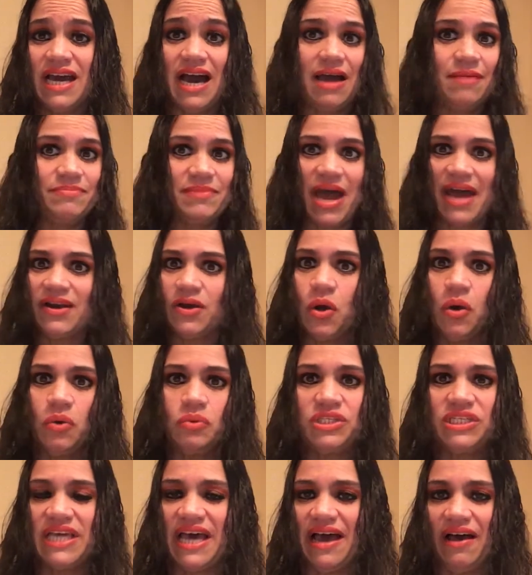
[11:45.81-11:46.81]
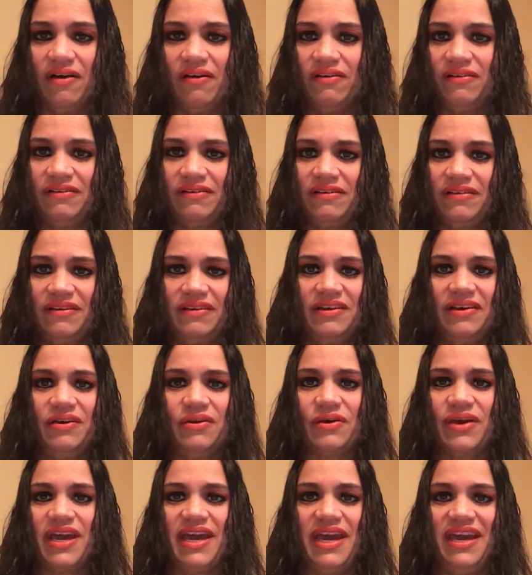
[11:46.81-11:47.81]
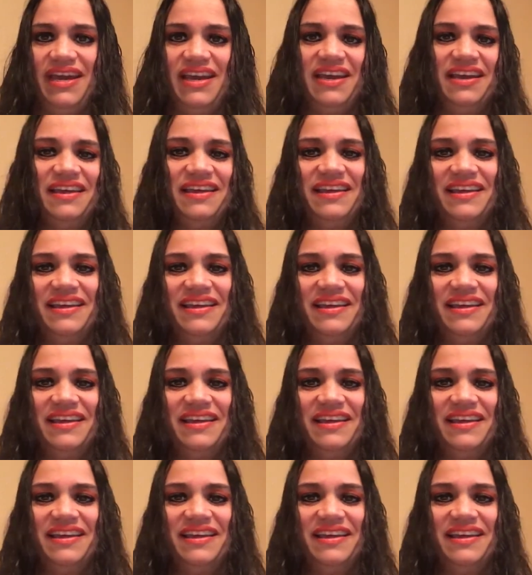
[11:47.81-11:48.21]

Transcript: I'm not a hotel, okay?